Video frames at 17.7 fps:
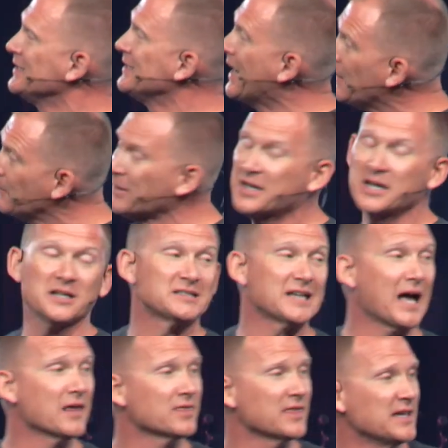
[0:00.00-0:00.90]
not because
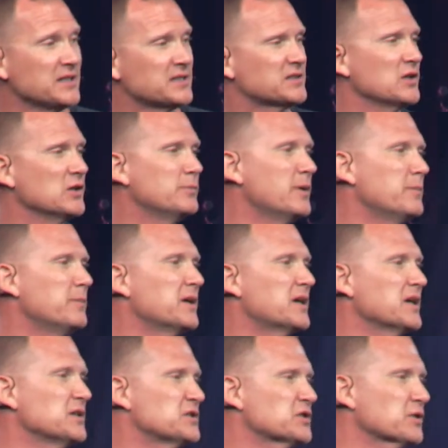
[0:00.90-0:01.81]
I think so, but
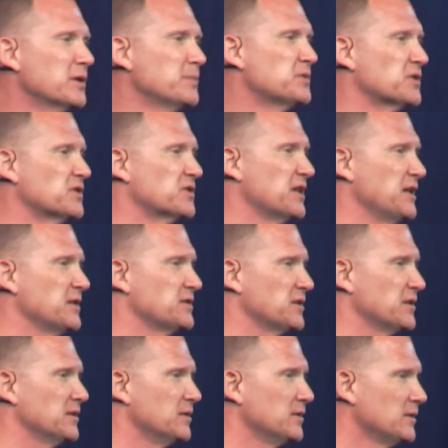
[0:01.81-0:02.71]
because Scripture says
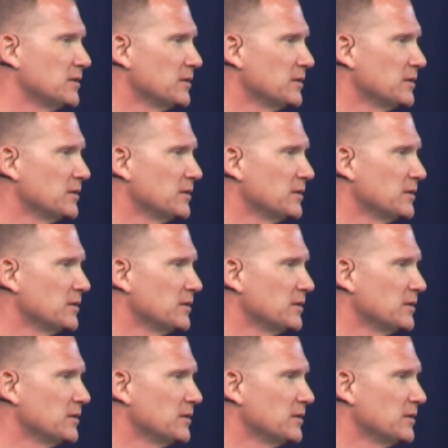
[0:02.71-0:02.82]
so.